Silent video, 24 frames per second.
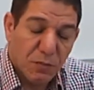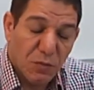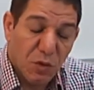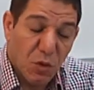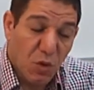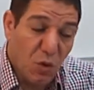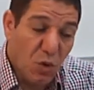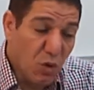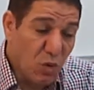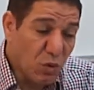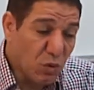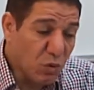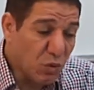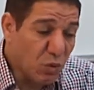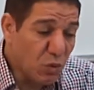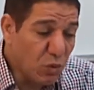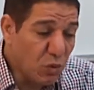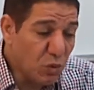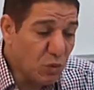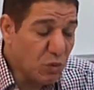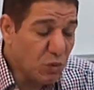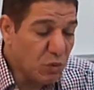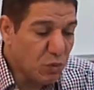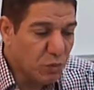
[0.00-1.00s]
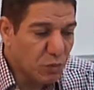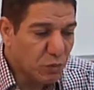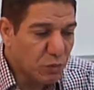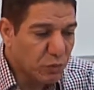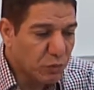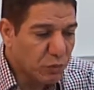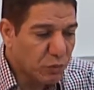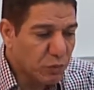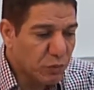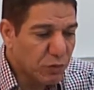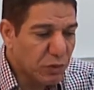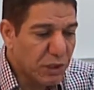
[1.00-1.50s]
Although
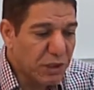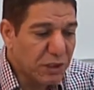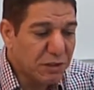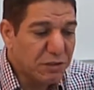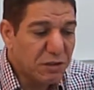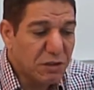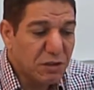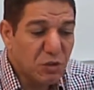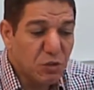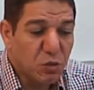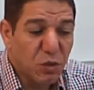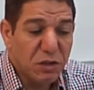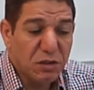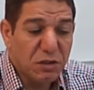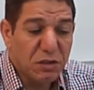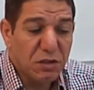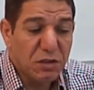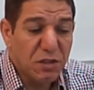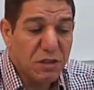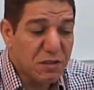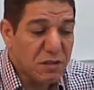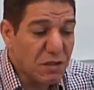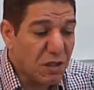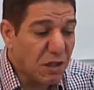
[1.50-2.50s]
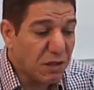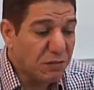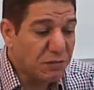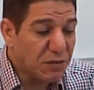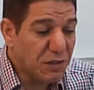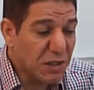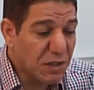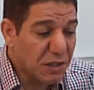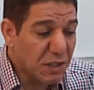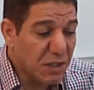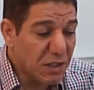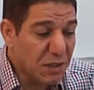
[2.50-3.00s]
written 20 years after
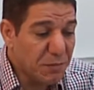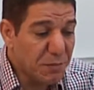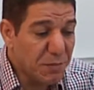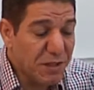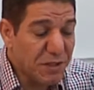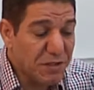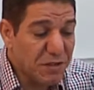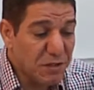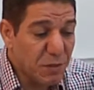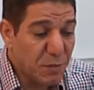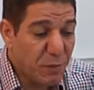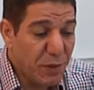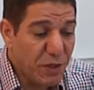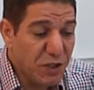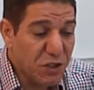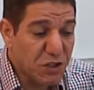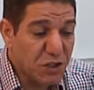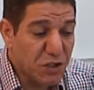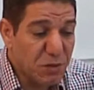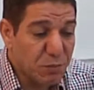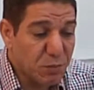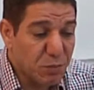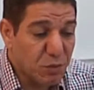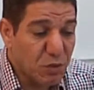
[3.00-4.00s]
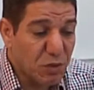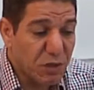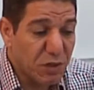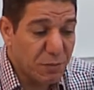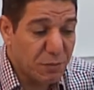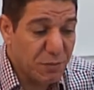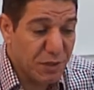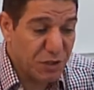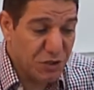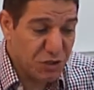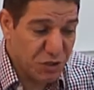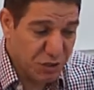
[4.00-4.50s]
the Emancipation
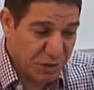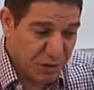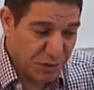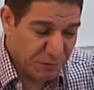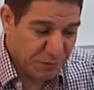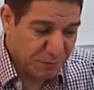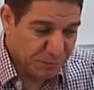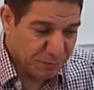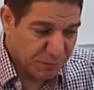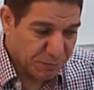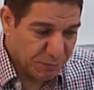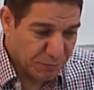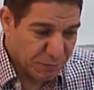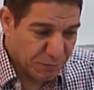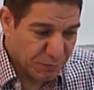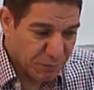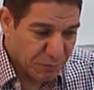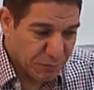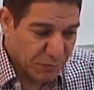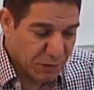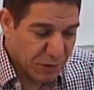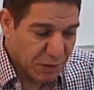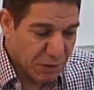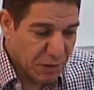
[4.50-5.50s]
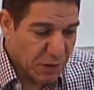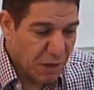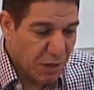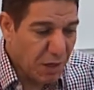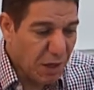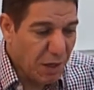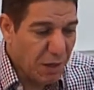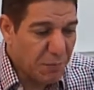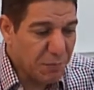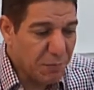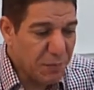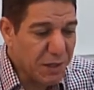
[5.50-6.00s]
Proclamation,
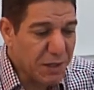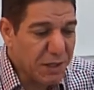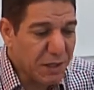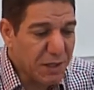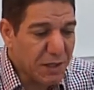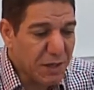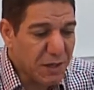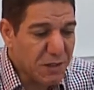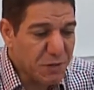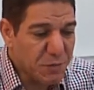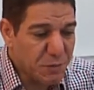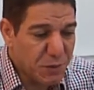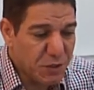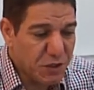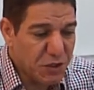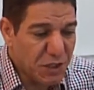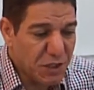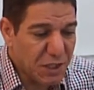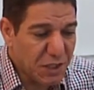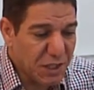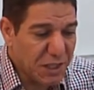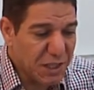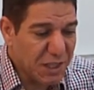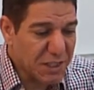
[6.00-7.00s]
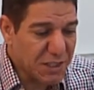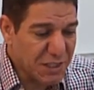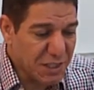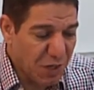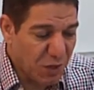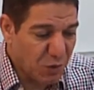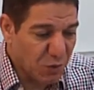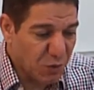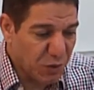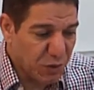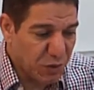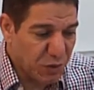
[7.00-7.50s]
America, especially the
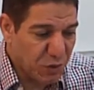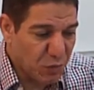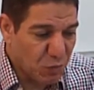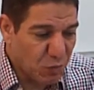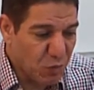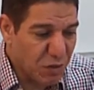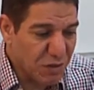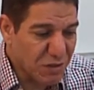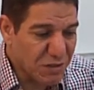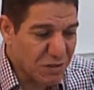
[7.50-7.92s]
South, was